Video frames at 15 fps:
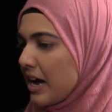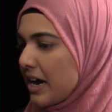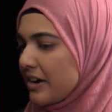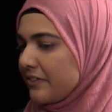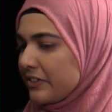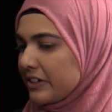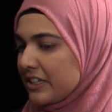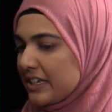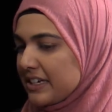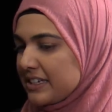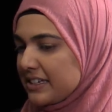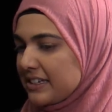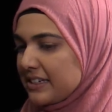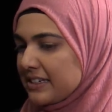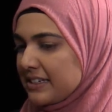I really
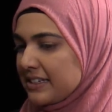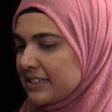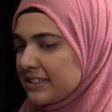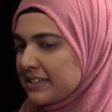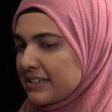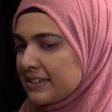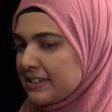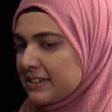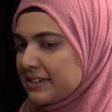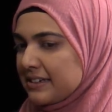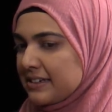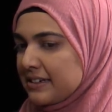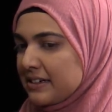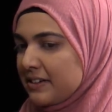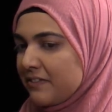didn't
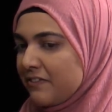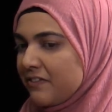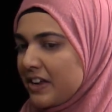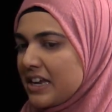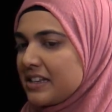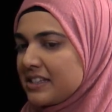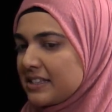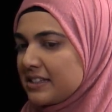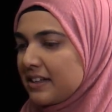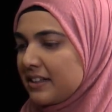face